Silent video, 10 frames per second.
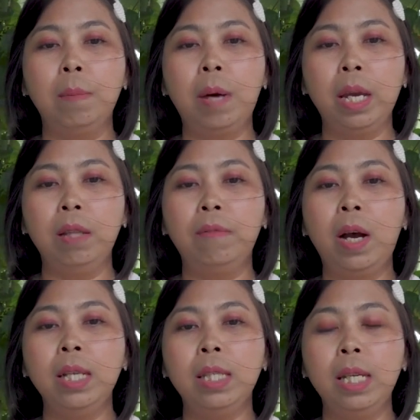My
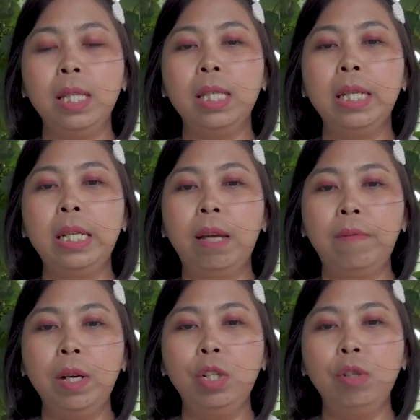advice is,
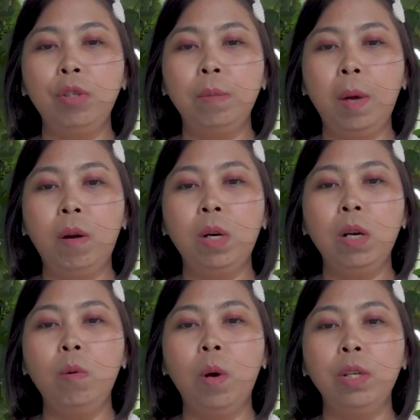never do
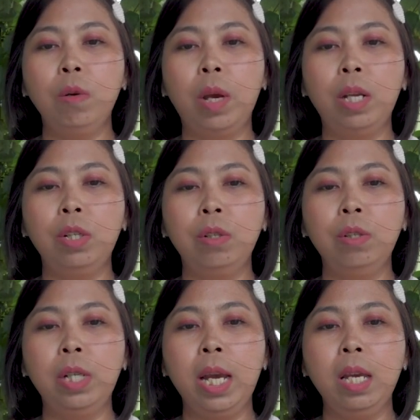tomorrow what you can do
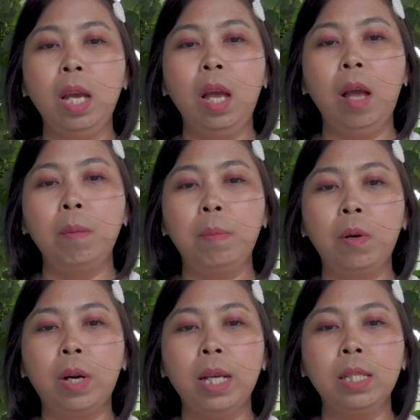today.
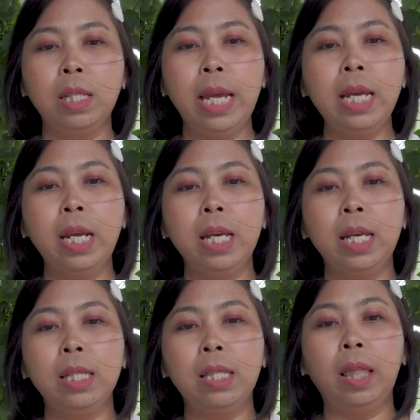Procrastinating
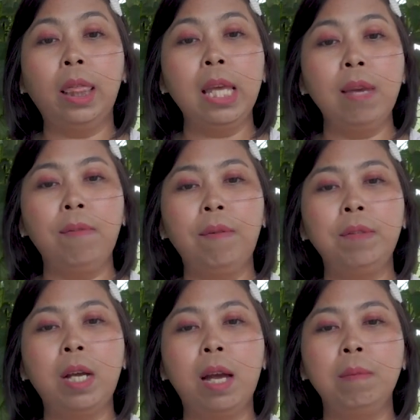is the thief of
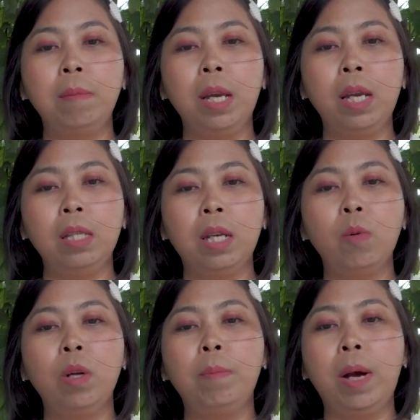time is a
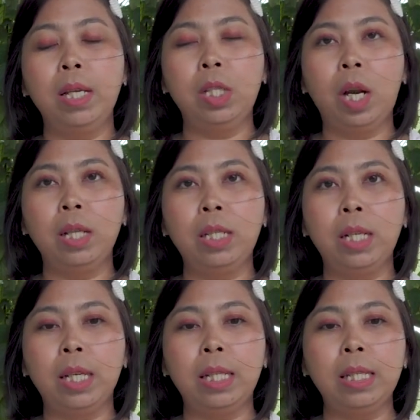quote by Charles
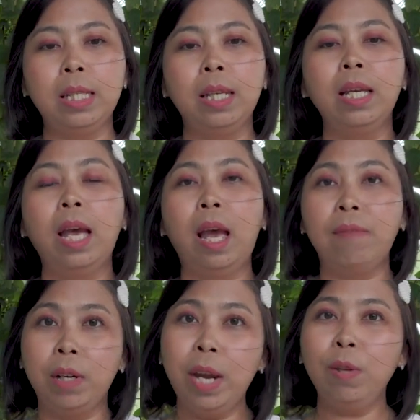Dickens.
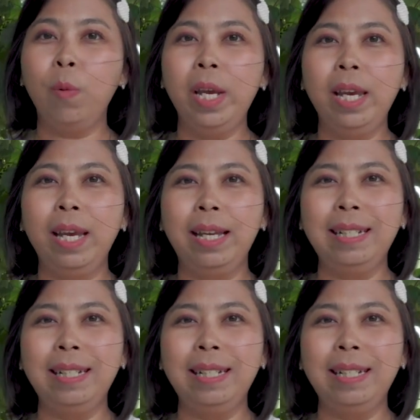Have a great week!